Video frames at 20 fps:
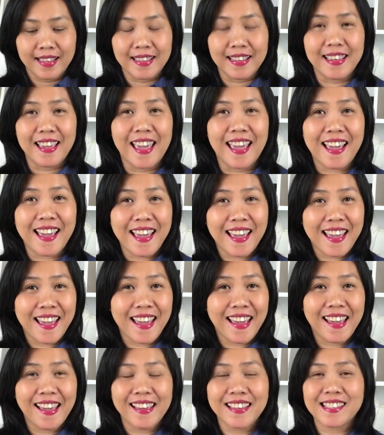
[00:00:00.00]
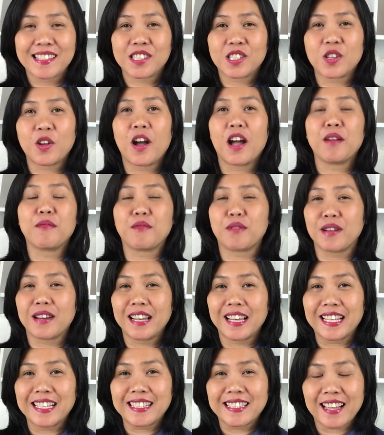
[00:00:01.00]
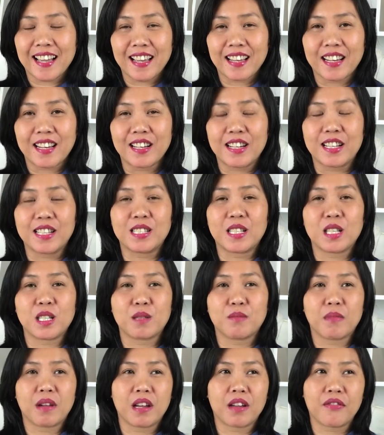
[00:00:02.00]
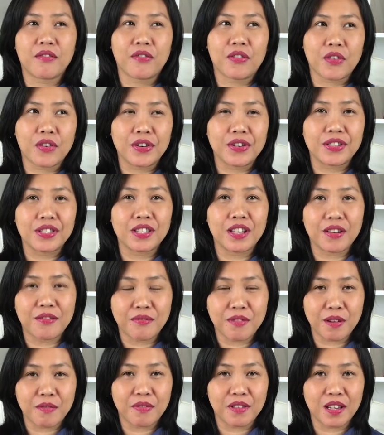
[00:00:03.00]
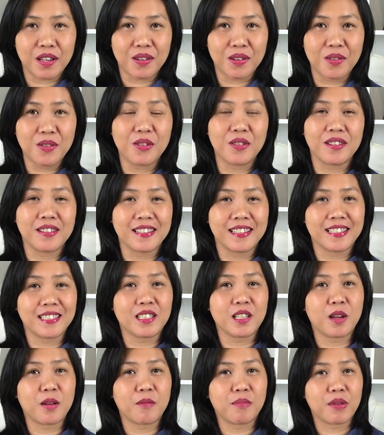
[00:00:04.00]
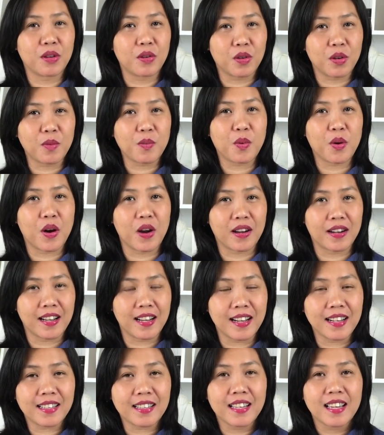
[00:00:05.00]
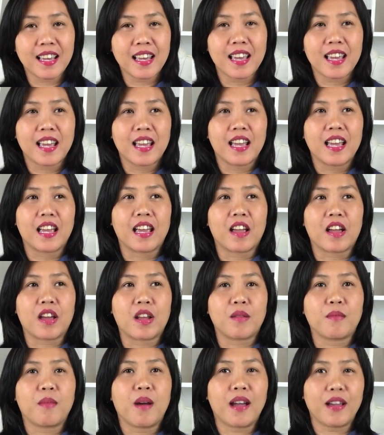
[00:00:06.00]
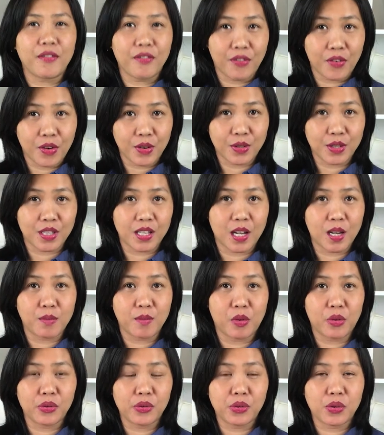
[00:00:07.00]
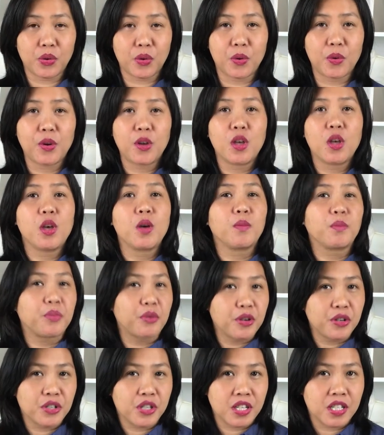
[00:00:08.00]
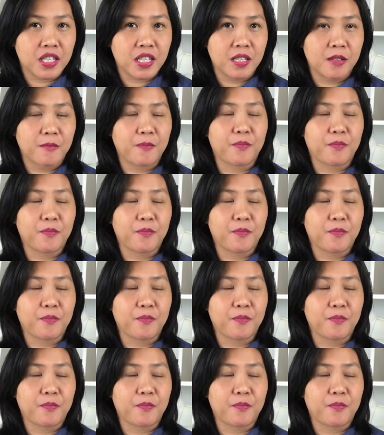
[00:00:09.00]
yeah so i'm really excited this is my first review on this beauty product and my first time also purchasing.